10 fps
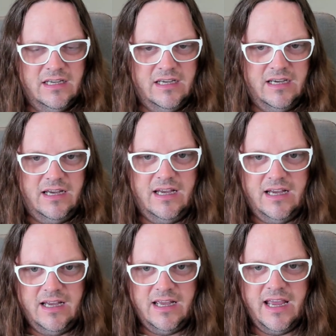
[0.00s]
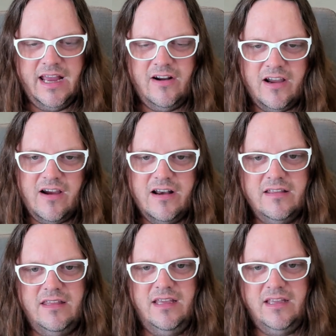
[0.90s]
And I kind of
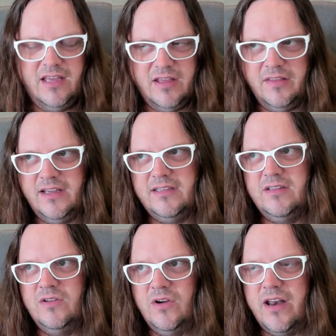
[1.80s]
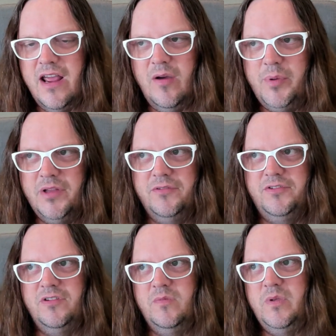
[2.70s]
think that's not how pedals
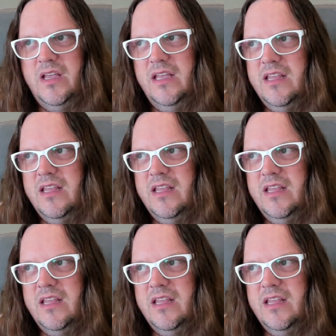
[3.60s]
should be.